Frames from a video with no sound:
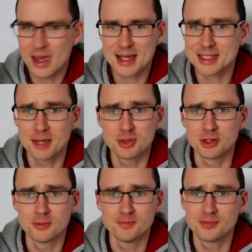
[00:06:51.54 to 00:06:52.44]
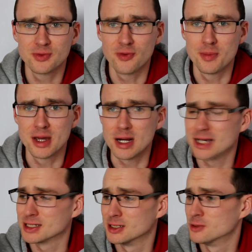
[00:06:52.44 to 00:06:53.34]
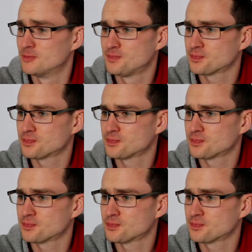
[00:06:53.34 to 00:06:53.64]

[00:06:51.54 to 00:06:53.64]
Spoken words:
Exceptional. For me, that's a